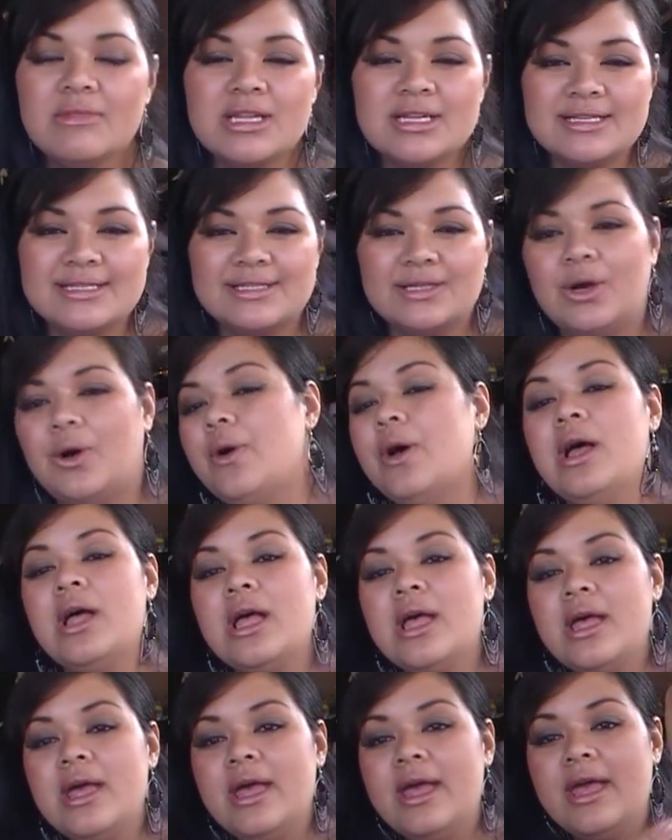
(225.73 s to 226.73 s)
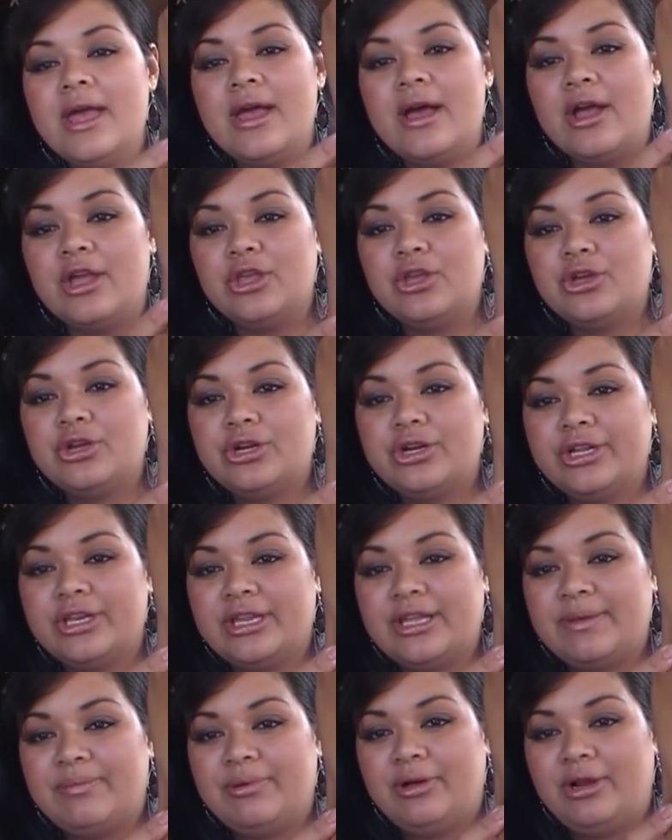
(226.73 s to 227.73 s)
So you could
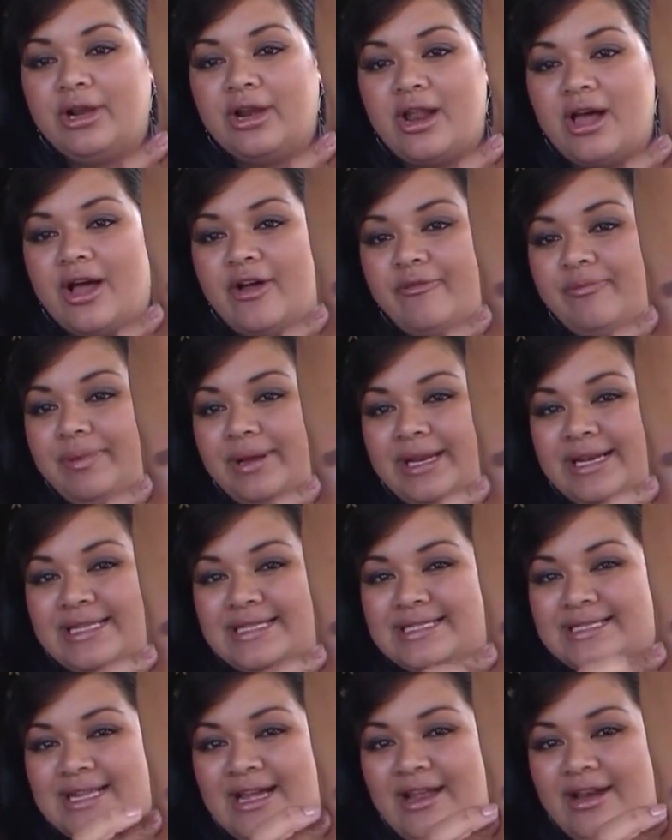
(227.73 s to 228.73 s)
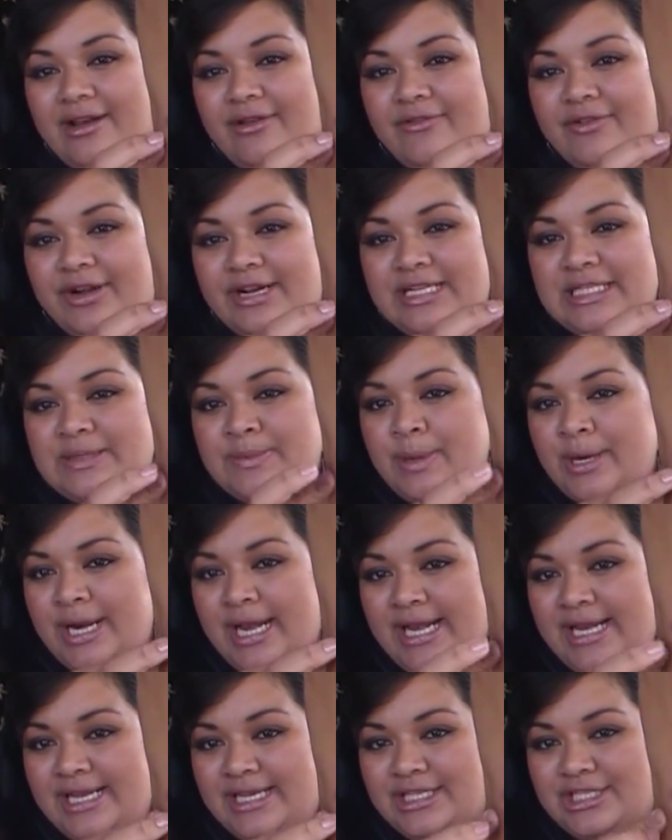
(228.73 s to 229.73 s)
pull it off, but it's not a very smart
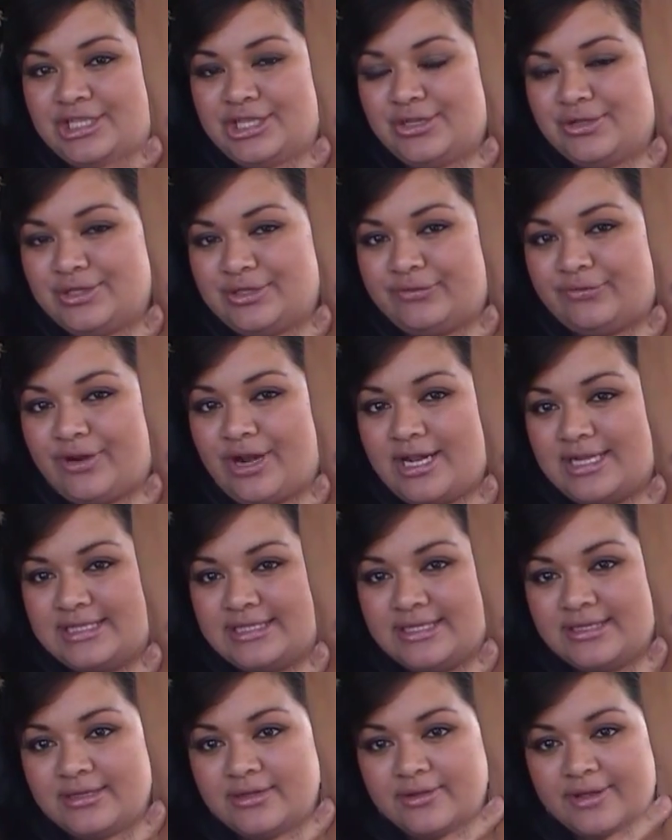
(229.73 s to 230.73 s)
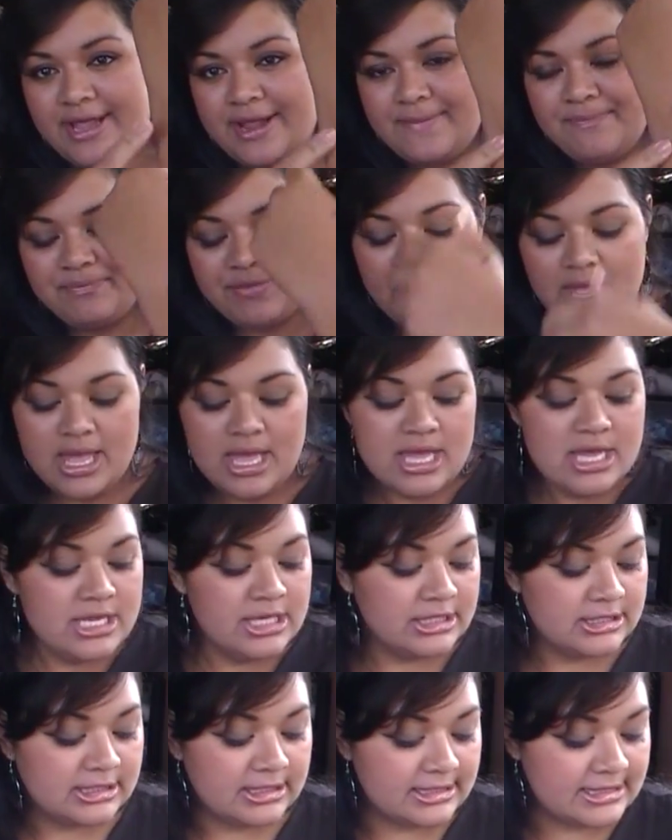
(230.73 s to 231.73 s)
idea to use Frost. Okay,
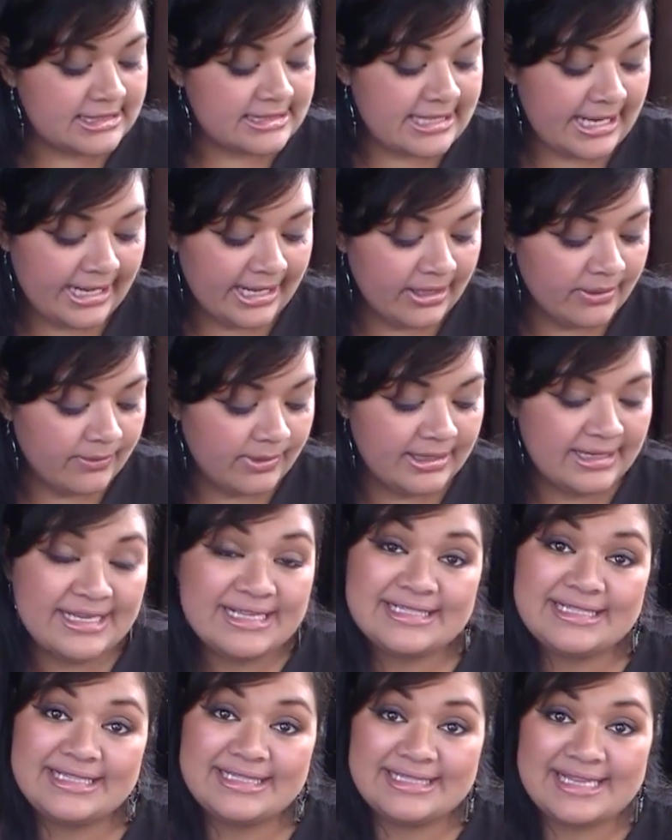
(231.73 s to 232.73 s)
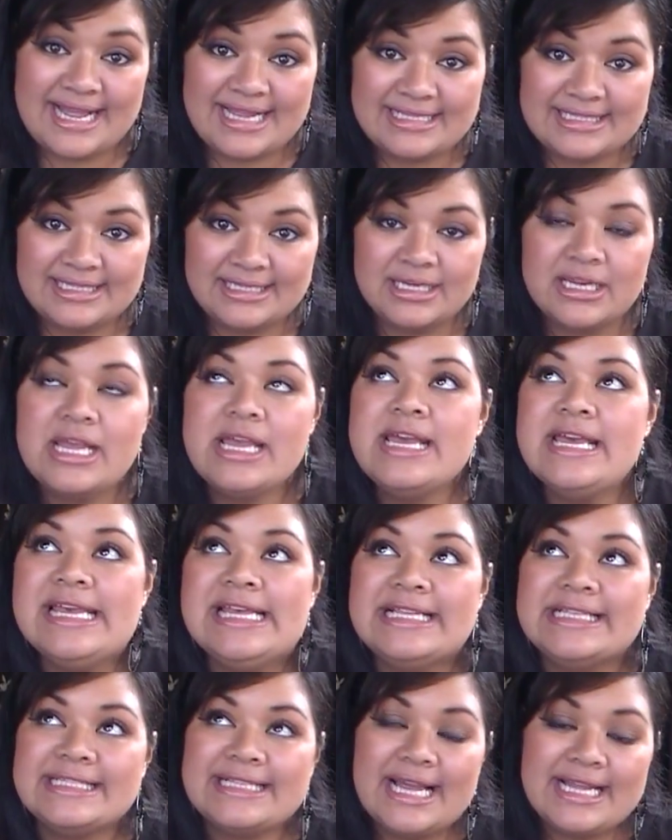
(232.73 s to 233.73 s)
so the second one is a Satin.
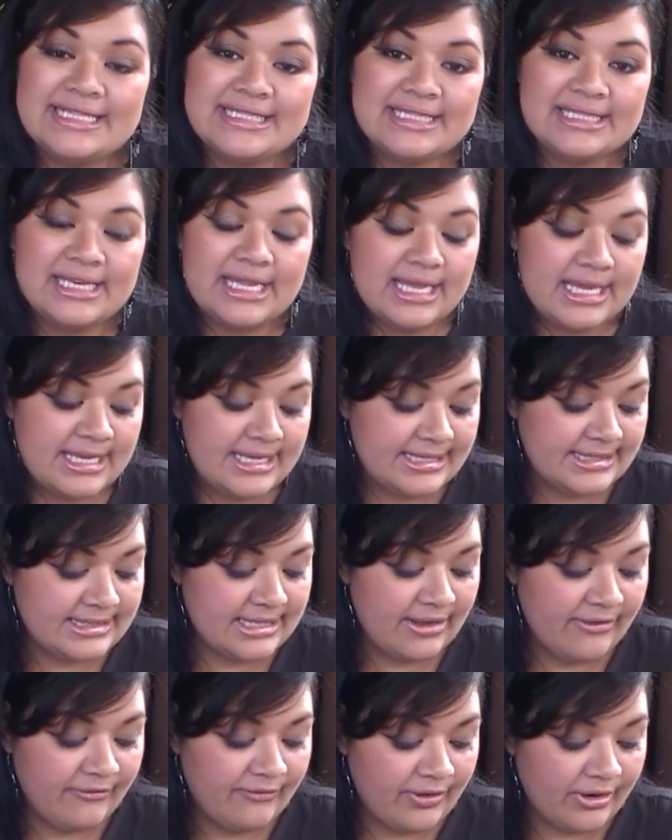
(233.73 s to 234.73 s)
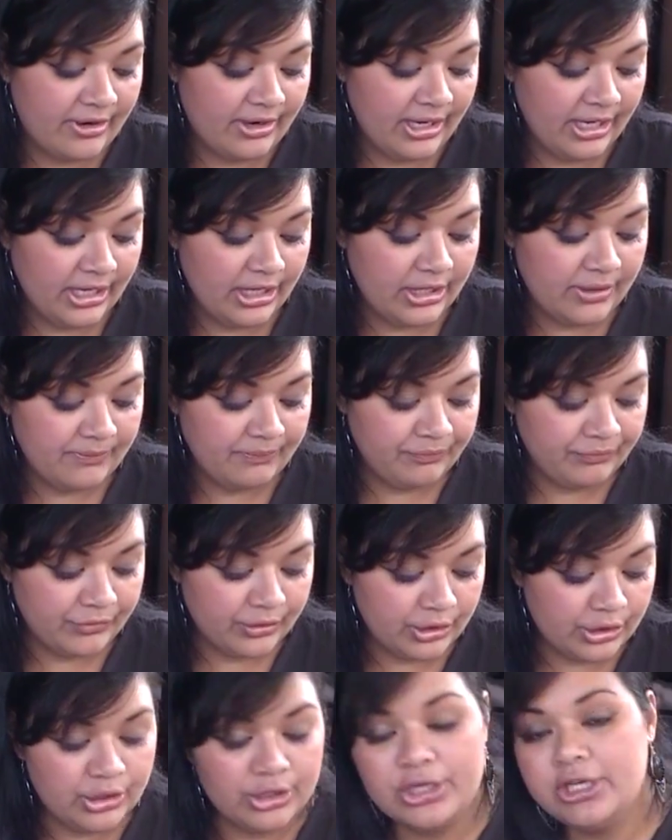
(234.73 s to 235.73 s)
Satin is a very
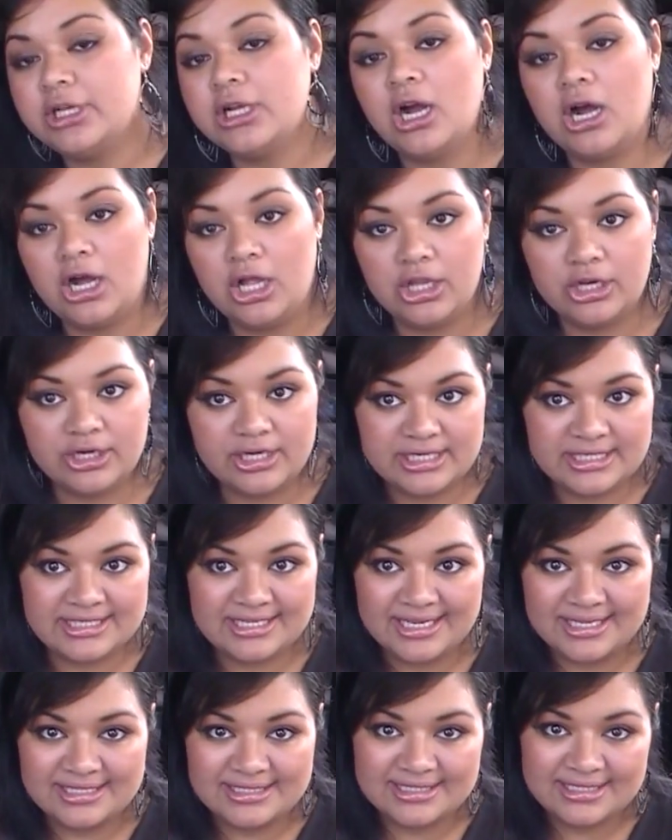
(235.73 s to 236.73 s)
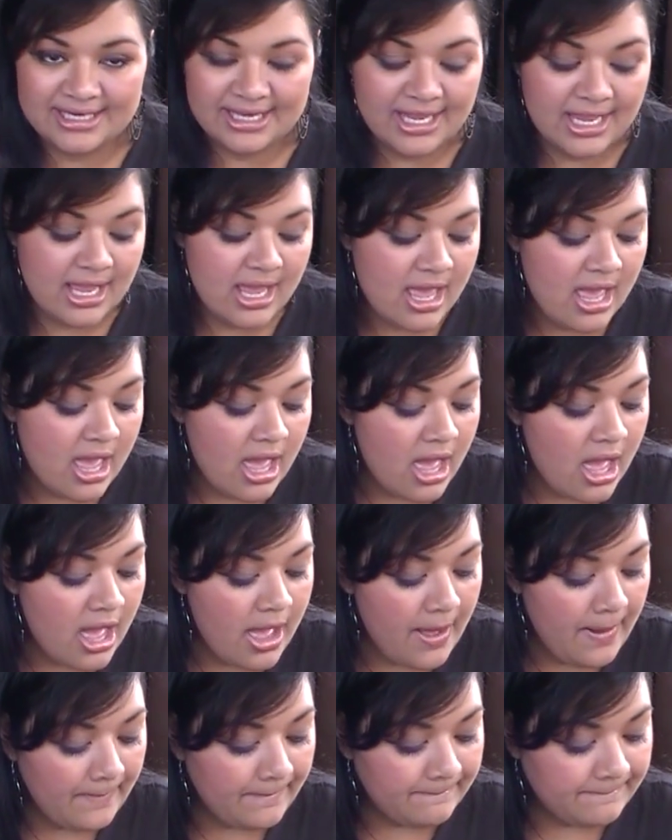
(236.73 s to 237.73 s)
good color intensity,
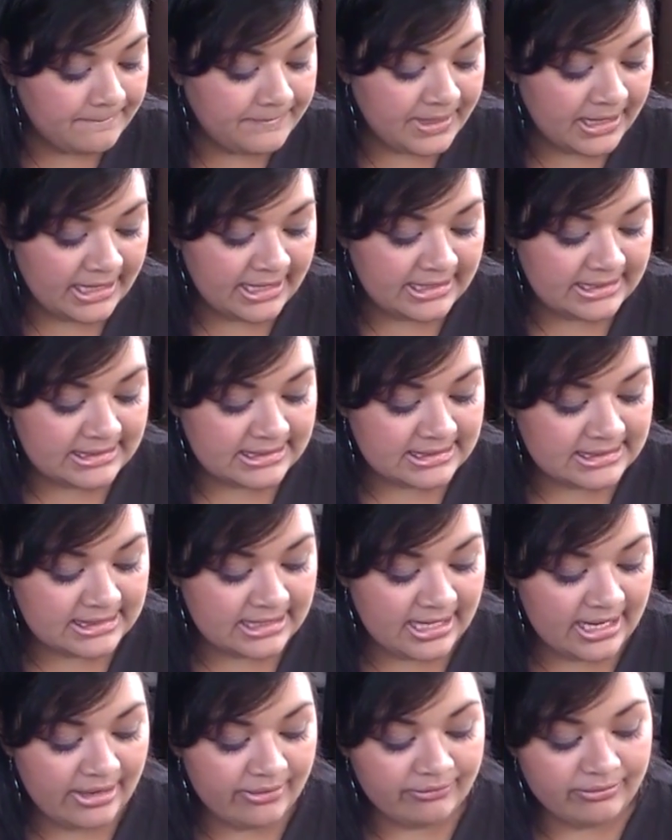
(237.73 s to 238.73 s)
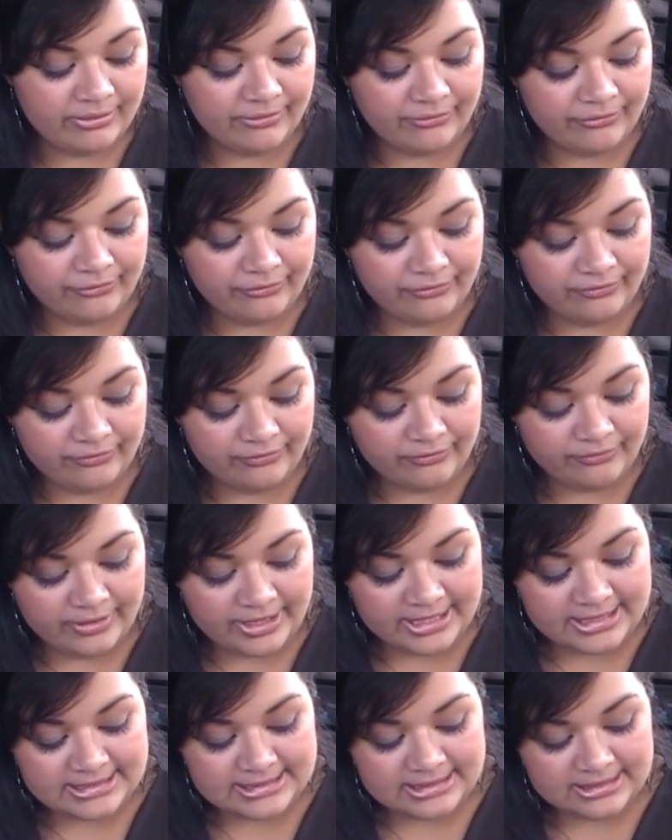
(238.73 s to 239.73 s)
but it
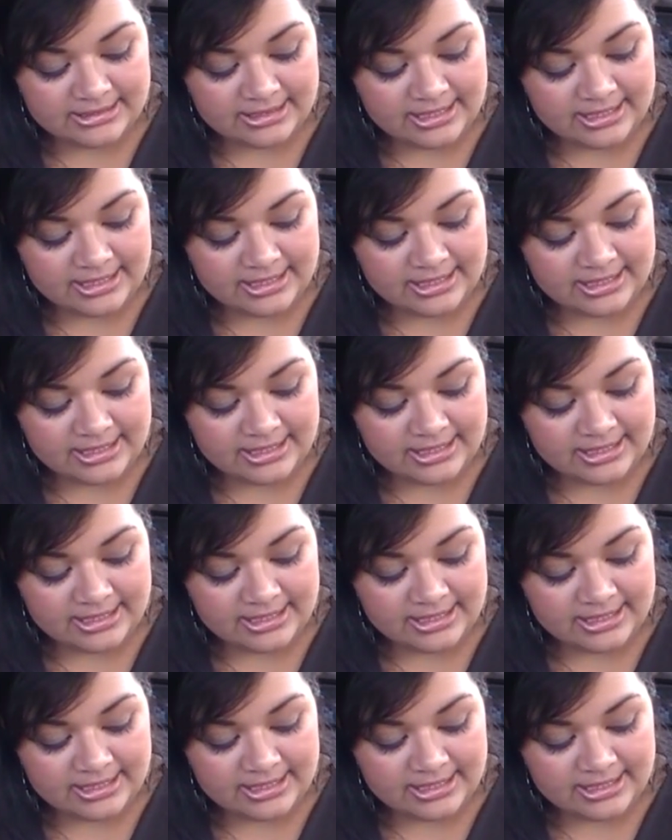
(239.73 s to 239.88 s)
reflects the